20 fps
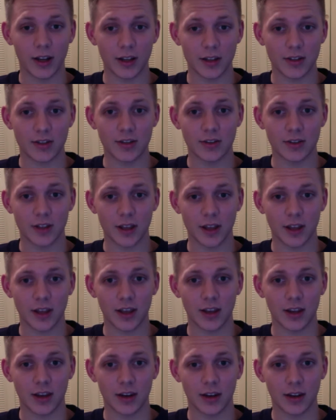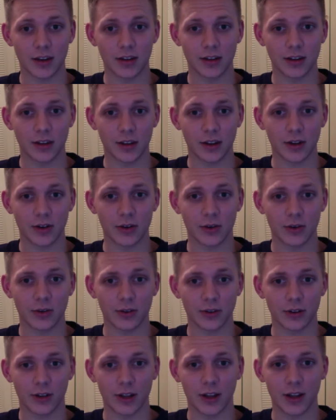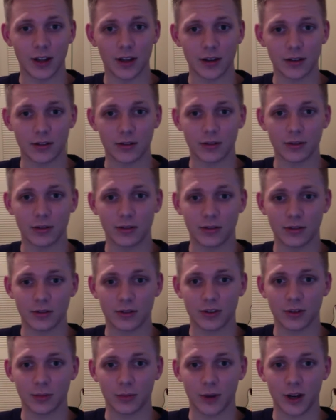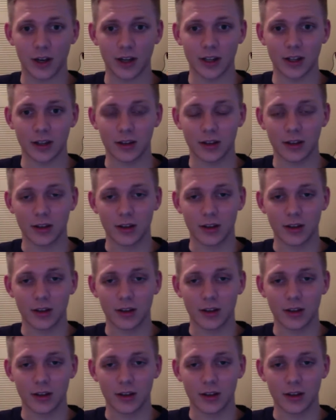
into the head and yelled at somebody